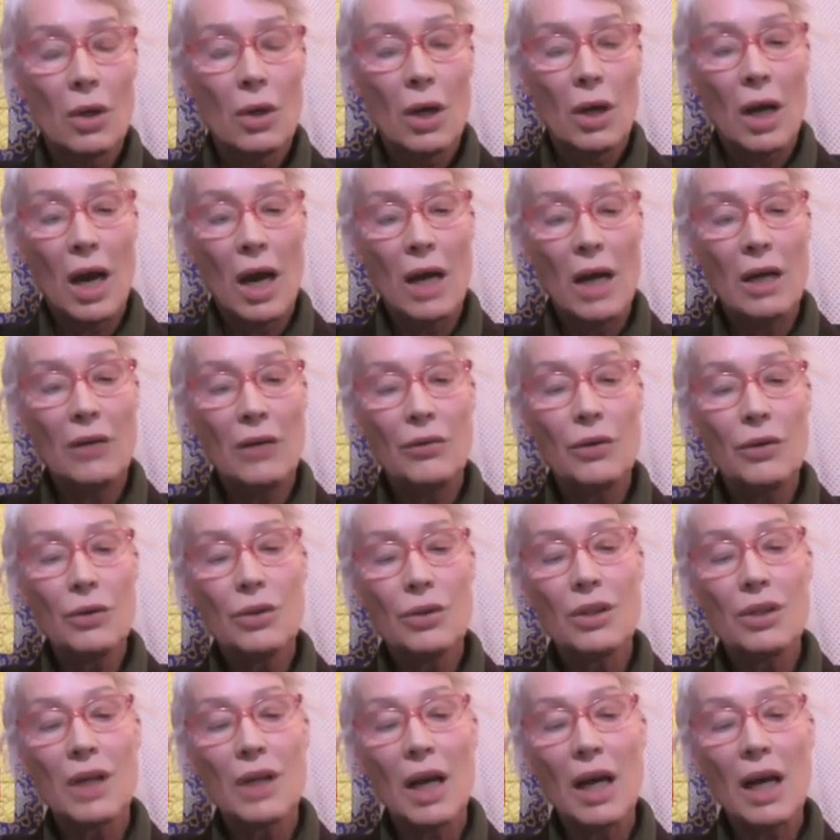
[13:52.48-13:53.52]
And if you
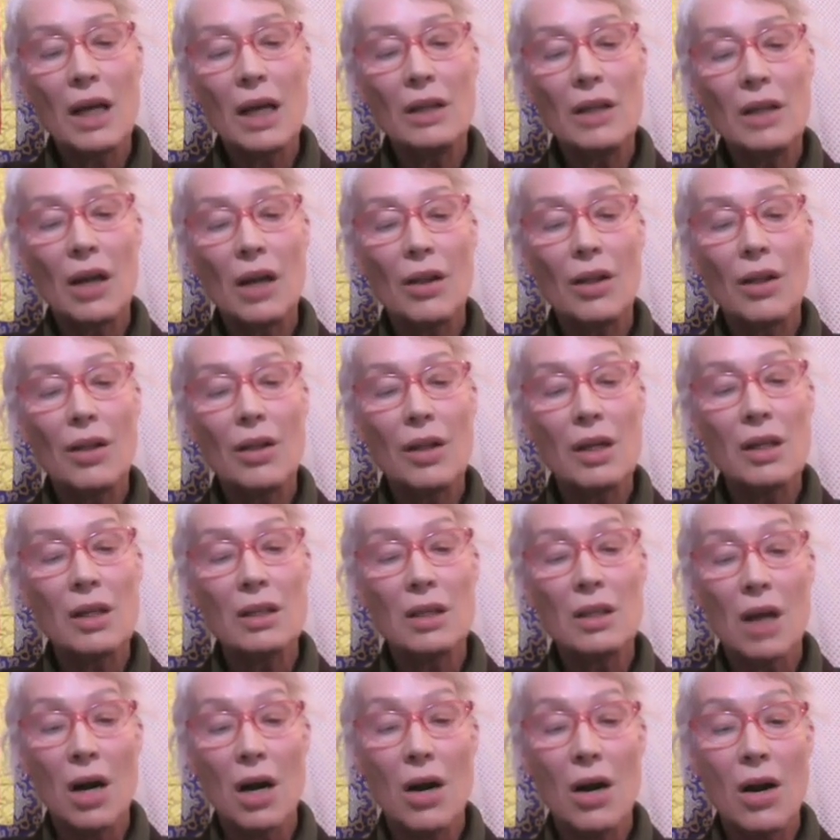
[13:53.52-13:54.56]
say that
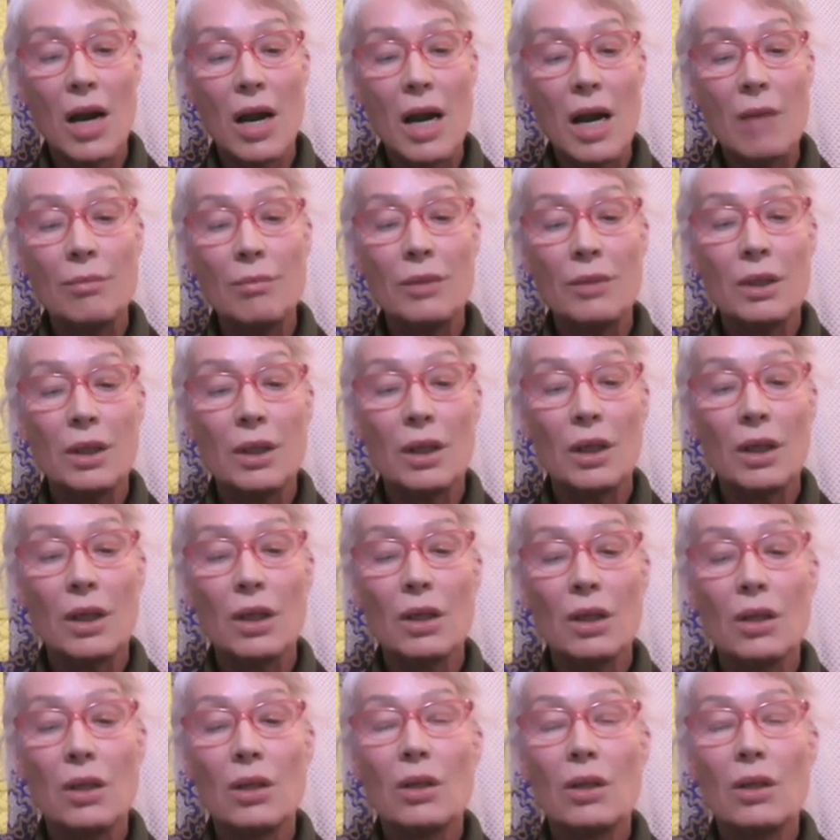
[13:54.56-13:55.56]
things are empty,